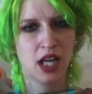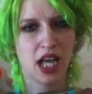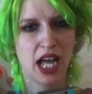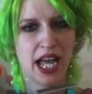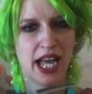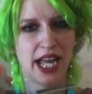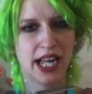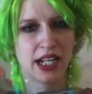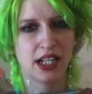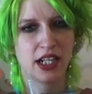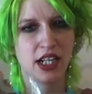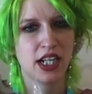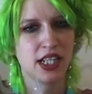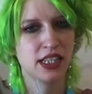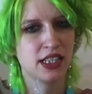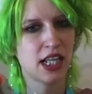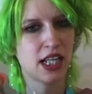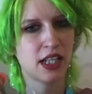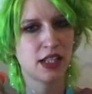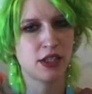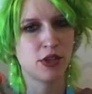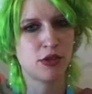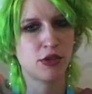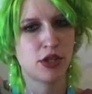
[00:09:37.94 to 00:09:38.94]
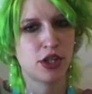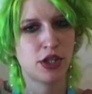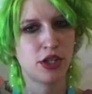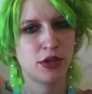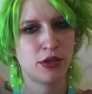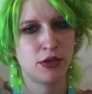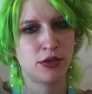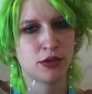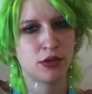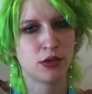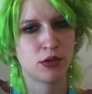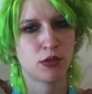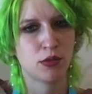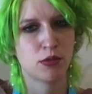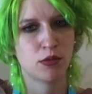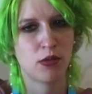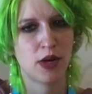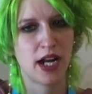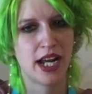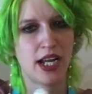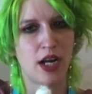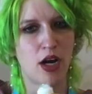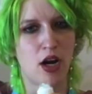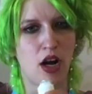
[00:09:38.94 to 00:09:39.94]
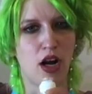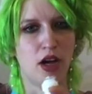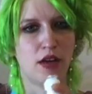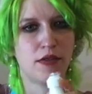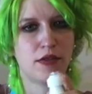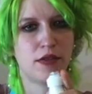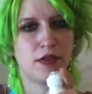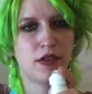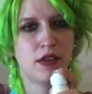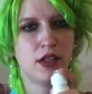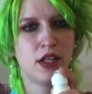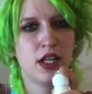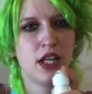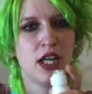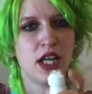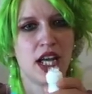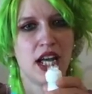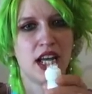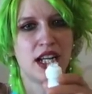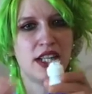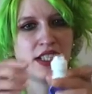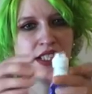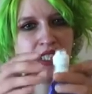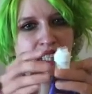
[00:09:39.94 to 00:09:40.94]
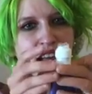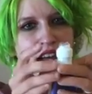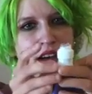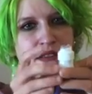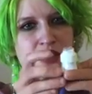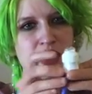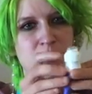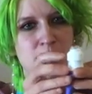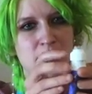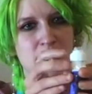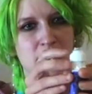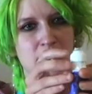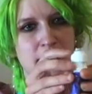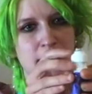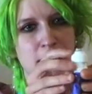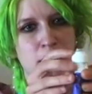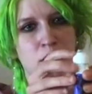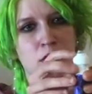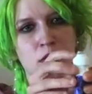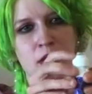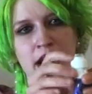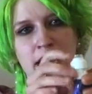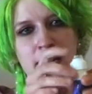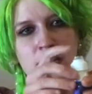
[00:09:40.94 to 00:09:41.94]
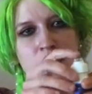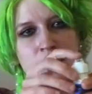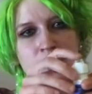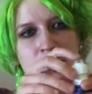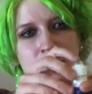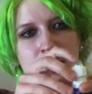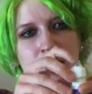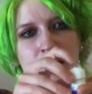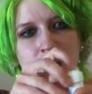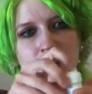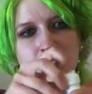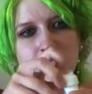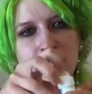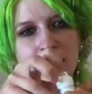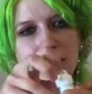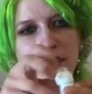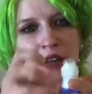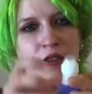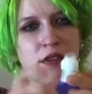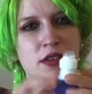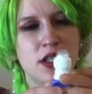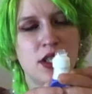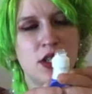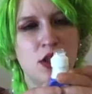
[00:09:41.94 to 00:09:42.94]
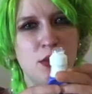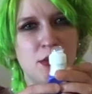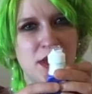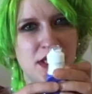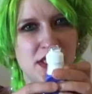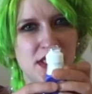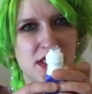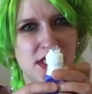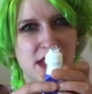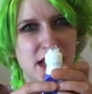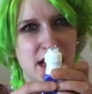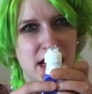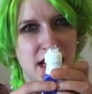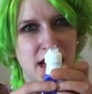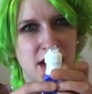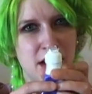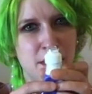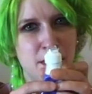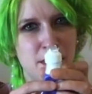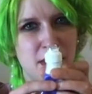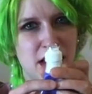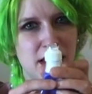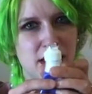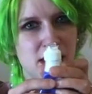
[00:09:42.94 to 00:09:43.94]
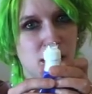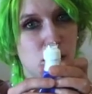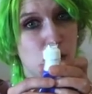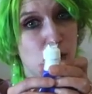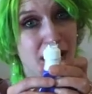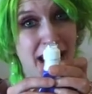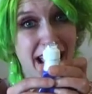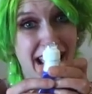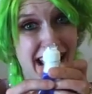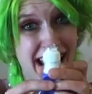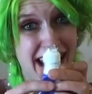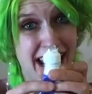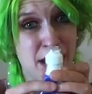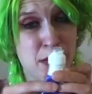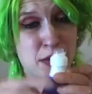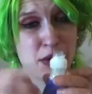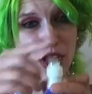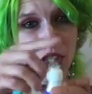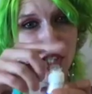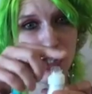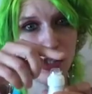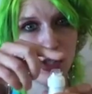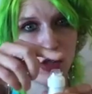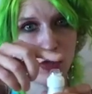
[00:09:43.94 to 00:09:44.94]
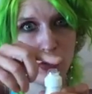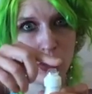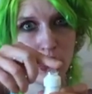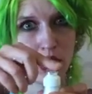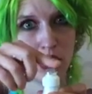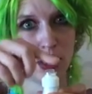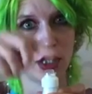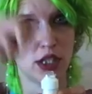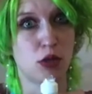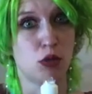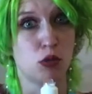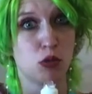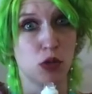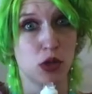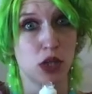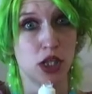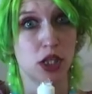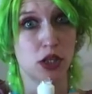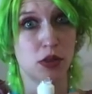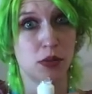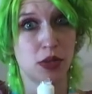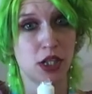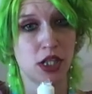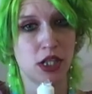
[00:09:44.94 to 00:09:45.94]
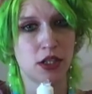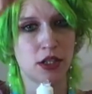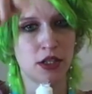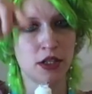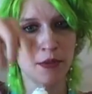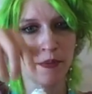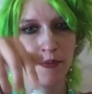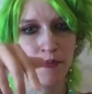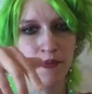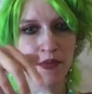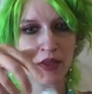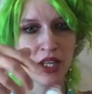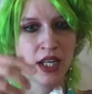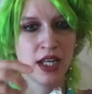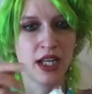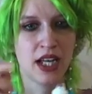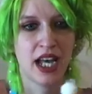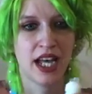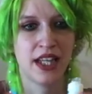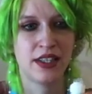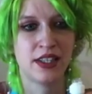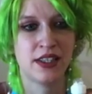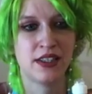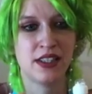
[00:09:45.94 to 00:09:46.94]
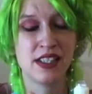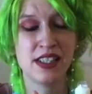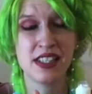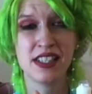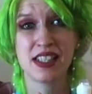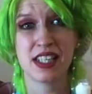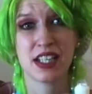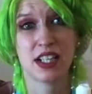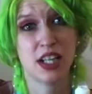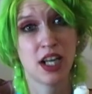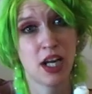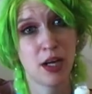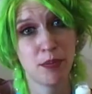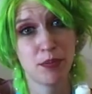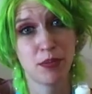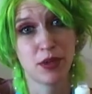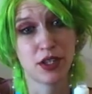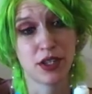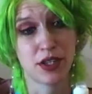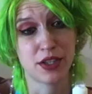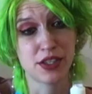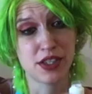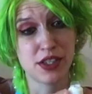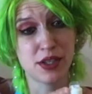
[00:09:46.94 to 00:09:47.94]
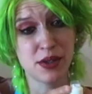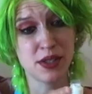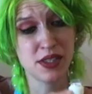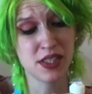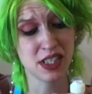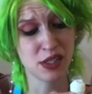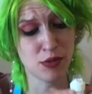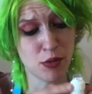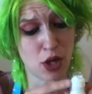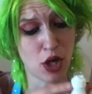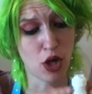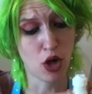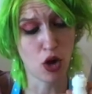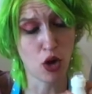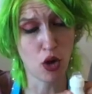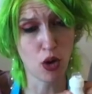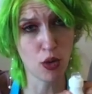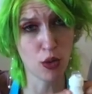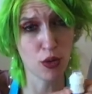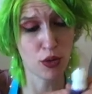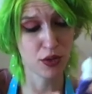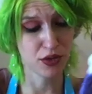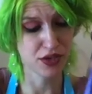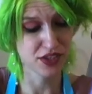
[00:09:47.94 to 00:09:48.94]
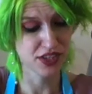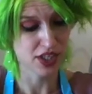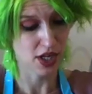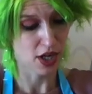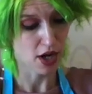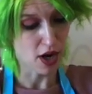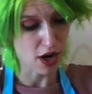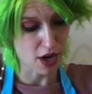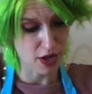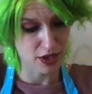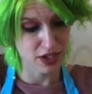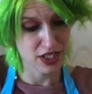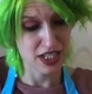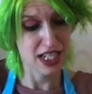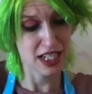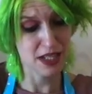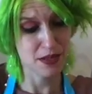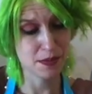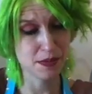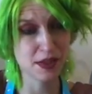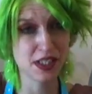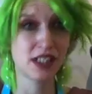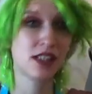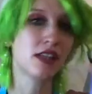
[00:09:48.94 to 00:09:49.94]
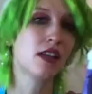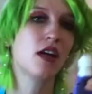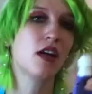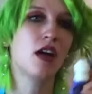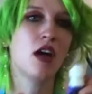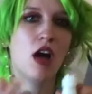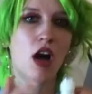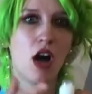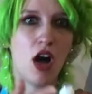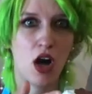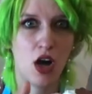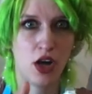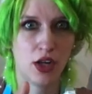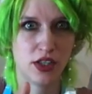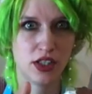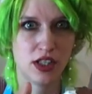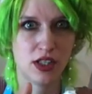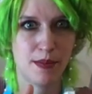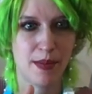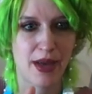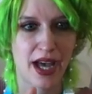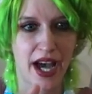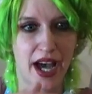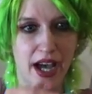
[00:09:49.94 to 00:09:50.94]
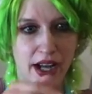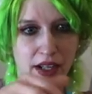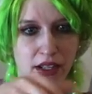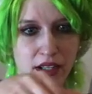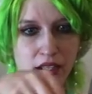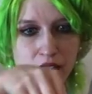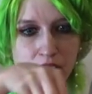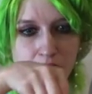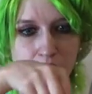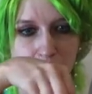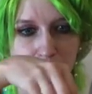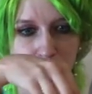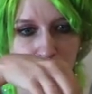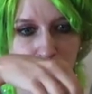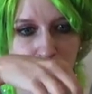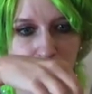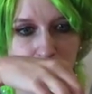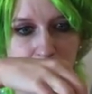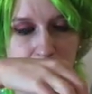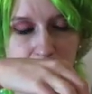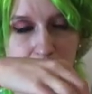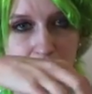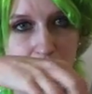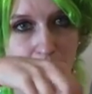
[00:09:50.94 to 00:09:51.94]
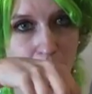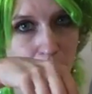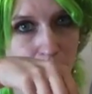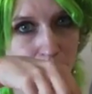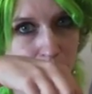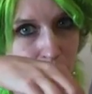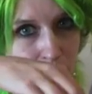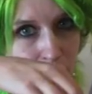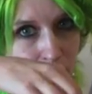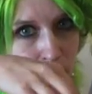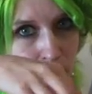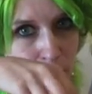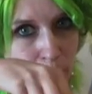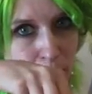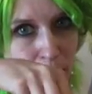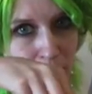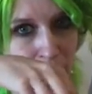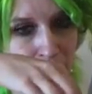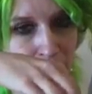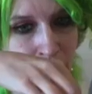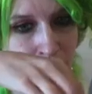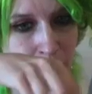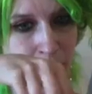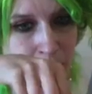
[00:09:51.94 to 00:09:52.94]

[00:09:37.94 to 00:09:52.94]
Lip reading: and cut that little cone right off. It doesn't have to be like right on there. Like if you have a little bit sticking up, that's okay. We just don't want it like way up here. And then this is a coupler. So this is what holds our tips onto the bag. So we're going to take off the little ring,